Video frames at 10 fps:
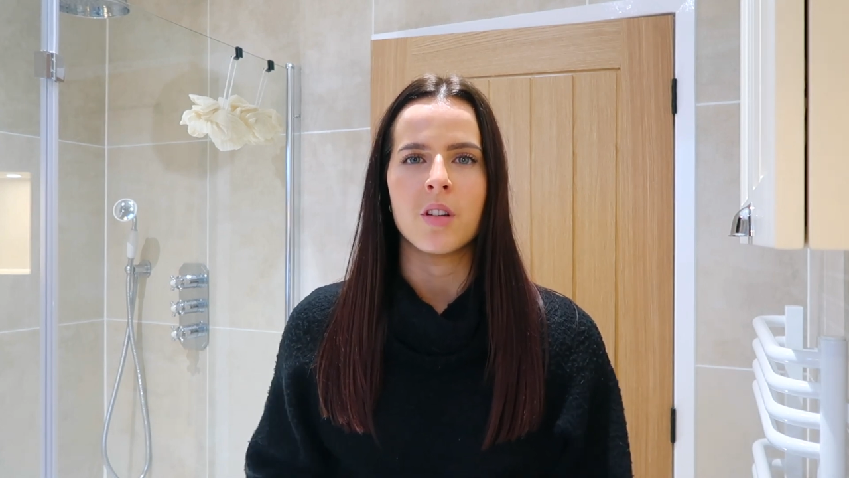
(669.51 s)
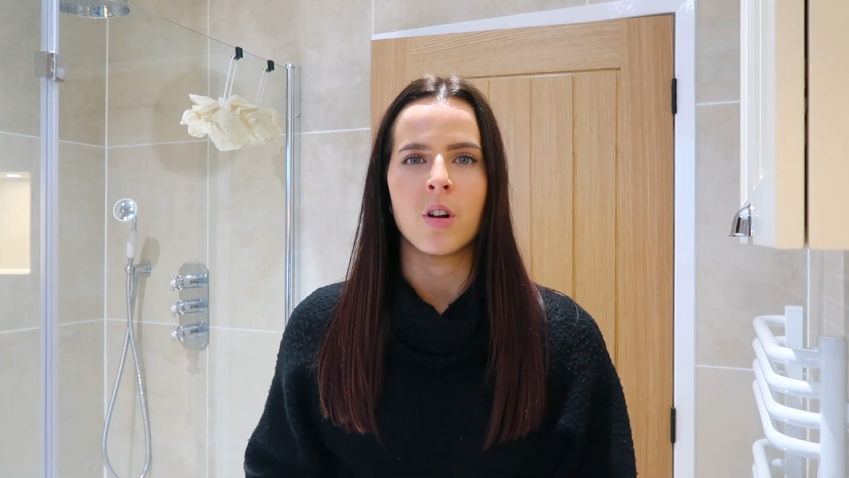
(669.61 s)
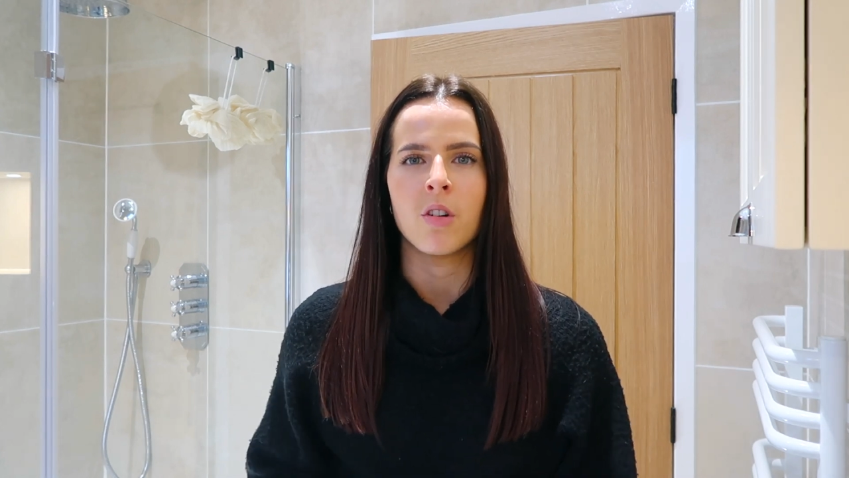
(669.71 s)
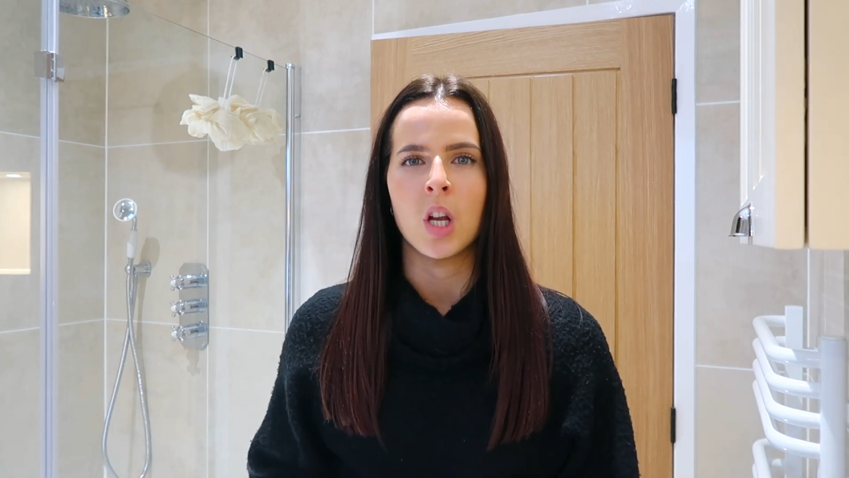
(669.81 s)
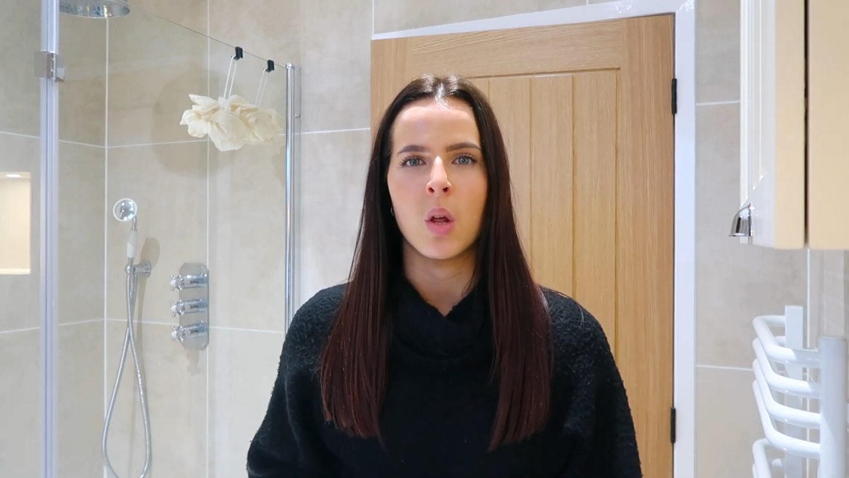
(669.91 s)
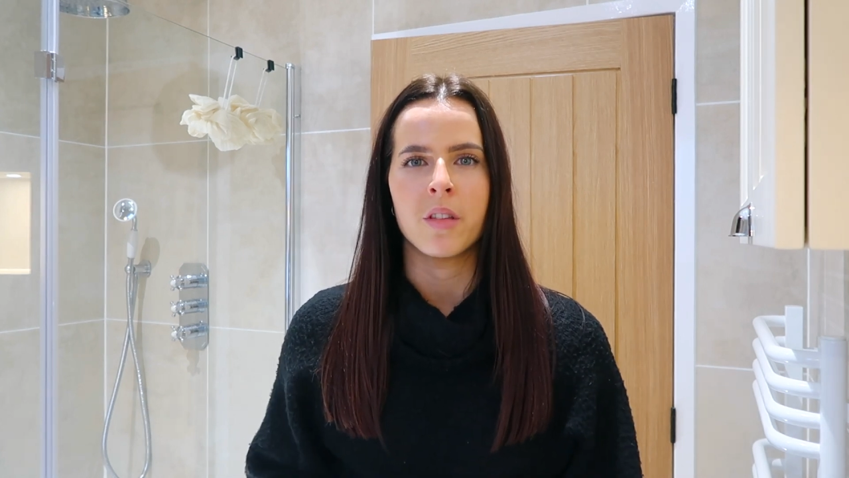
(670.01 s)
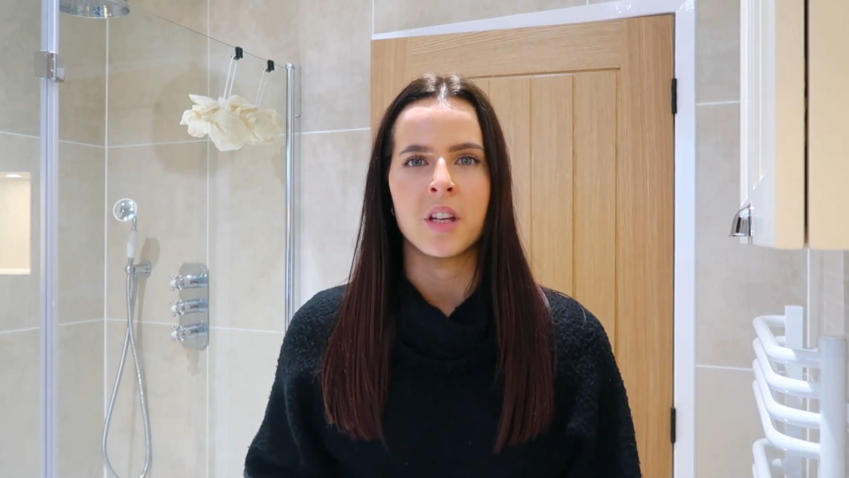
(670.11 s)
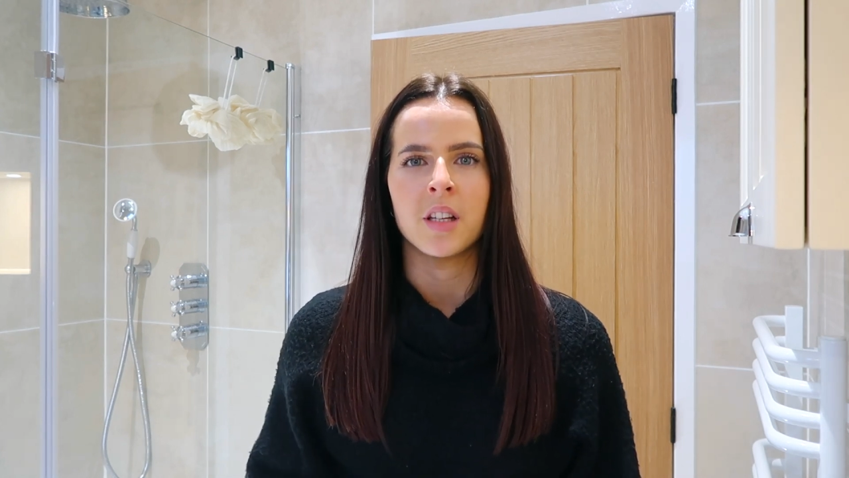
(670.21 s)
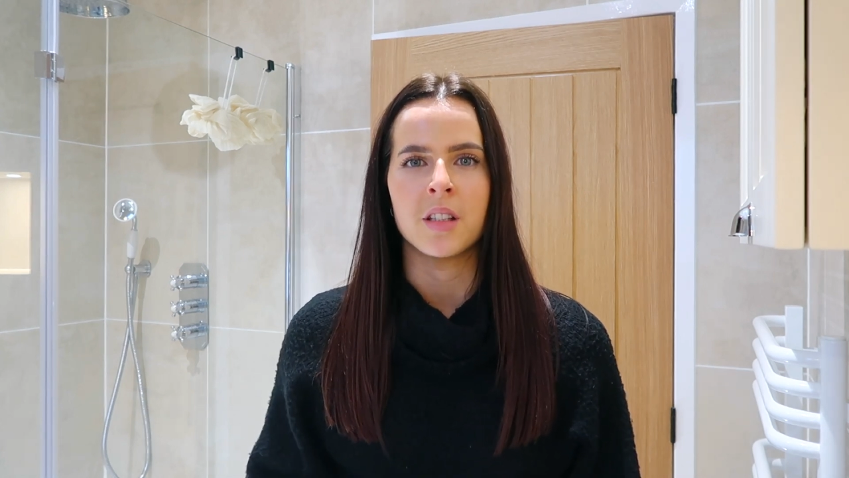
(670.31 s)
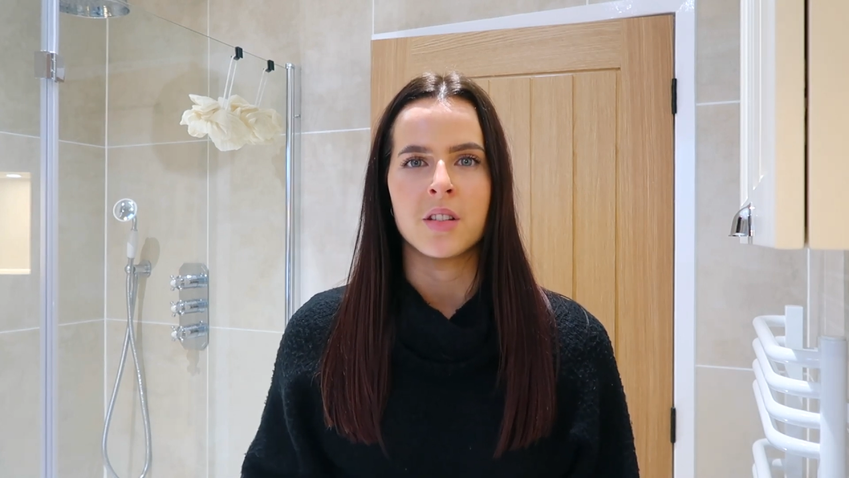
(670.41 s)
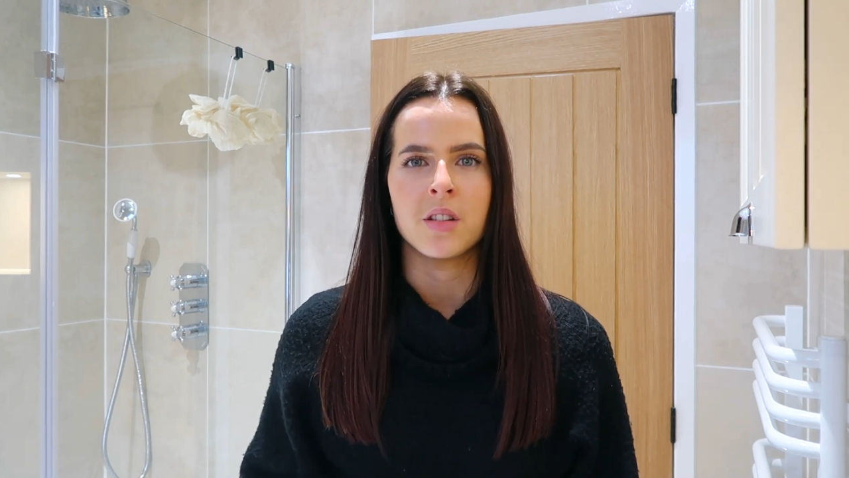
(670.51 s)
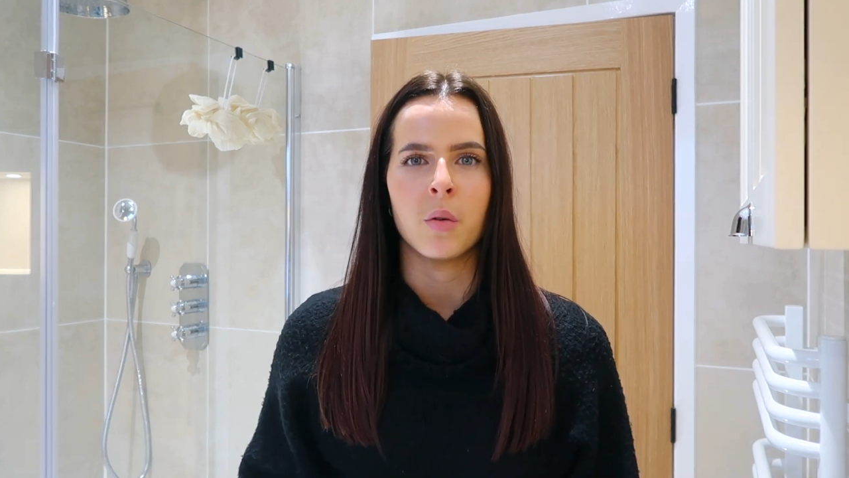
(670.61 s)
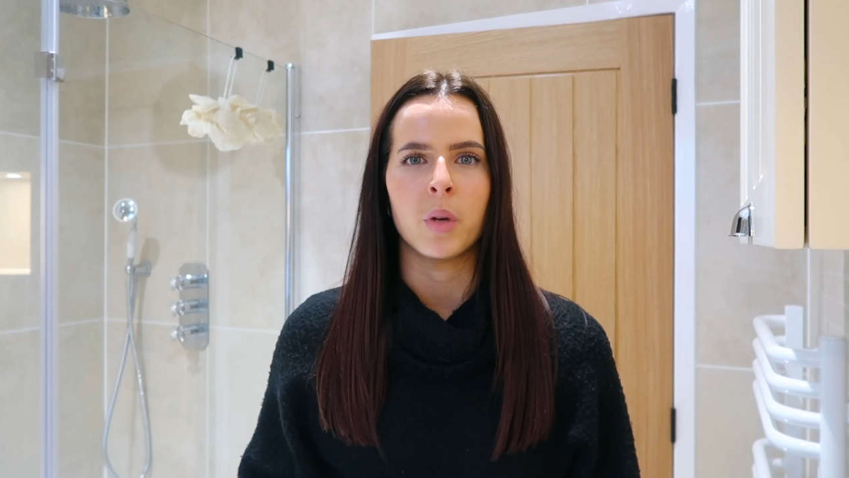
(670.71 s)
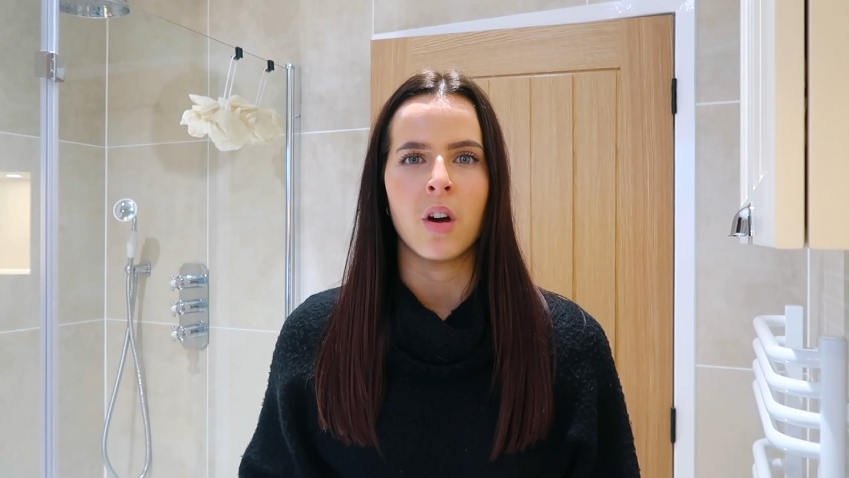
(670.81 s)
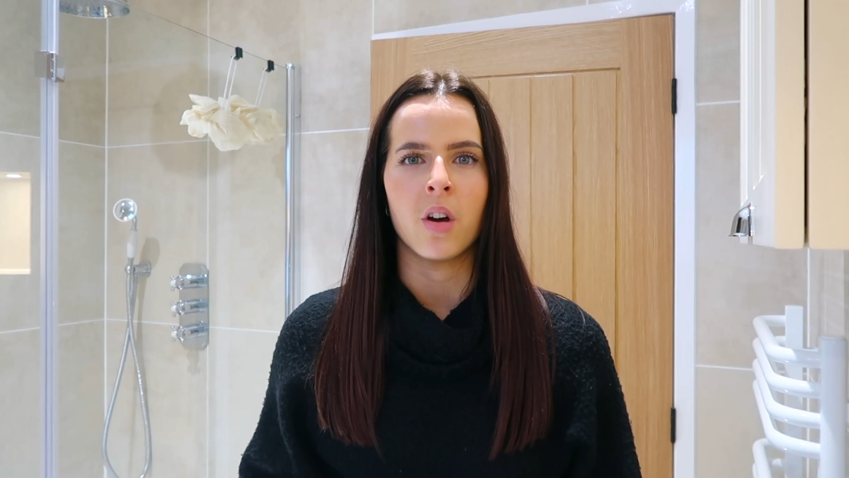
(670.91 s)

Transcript: there are a lot of things that we